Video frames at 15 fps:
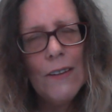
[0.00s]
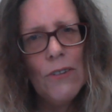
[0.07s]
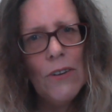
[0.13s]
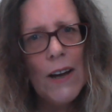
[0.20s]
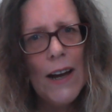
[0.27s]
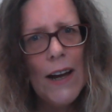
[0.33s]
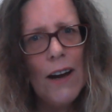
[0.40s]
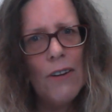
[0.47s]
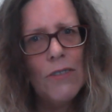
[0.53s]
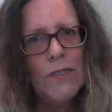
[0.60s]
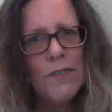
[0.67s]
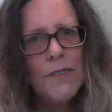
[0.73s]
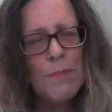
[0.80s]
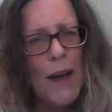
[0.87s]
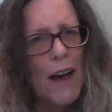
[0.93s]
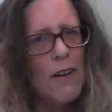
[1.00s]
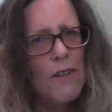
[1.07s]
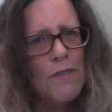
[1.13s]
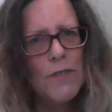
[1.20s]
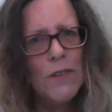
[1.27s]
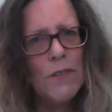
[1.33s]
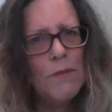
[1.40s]
Wow,
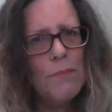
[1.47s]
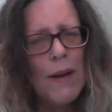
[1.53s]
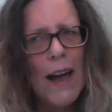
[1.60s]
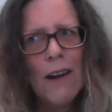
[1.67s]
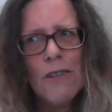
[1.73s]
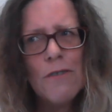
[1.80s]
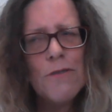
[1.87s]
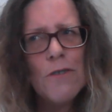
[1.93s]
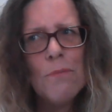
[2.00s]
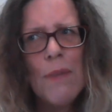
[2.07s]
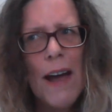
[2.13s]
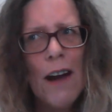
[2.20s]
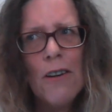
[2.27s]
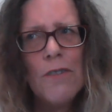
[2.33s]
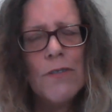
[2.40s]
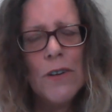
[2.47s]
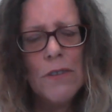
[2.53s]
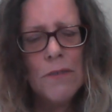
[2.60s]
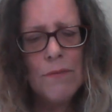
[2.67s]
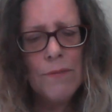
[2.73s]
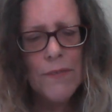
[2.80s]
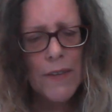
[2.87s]
powerful, powerful, powerful.
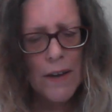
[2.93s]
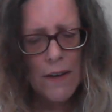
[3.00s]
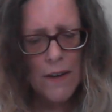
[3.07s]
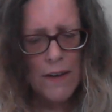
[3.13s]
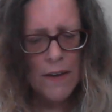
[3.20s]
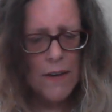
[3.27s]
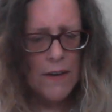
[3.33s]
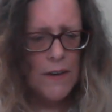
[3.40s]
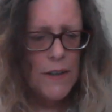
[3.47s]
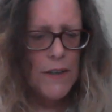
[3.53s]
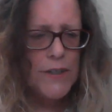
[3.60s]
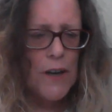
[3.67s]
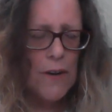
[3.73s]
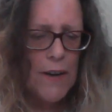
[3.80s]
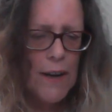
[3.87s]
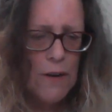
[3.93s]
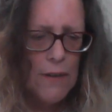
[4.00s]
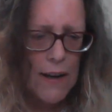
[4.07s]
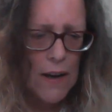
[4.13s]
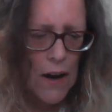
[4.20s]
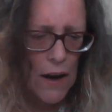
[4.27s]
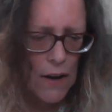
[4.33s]
So here
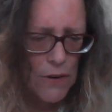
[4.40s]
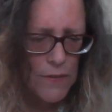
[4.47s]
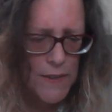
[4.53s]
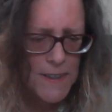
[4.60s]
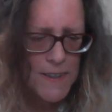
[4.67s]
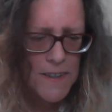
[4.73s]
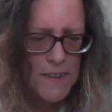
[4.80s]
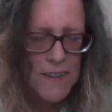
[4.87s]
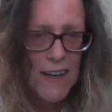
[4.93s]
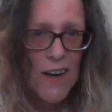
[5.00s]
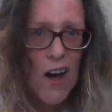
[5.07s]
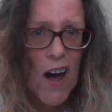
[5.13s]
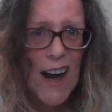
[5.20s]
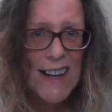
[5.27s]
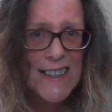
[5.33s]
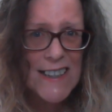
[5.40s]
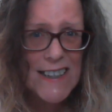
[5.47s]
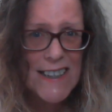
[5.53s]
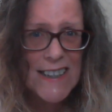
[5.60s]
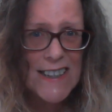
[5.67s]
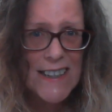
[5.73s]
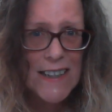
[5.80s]
we go. This is the
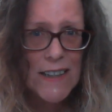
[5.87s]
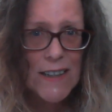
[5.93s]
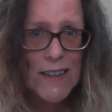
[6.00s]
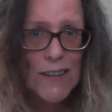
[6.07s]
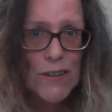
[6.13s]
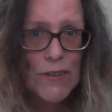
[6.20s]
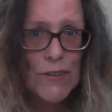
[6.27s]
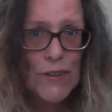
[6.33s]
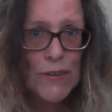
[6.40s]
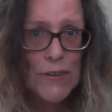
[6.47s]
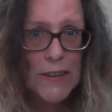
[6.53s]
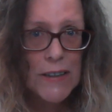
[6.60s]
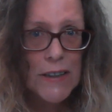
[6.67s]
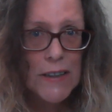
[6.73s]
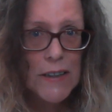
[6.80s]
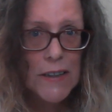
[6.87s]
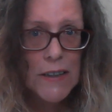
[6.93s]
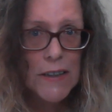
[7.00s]
ice ruin.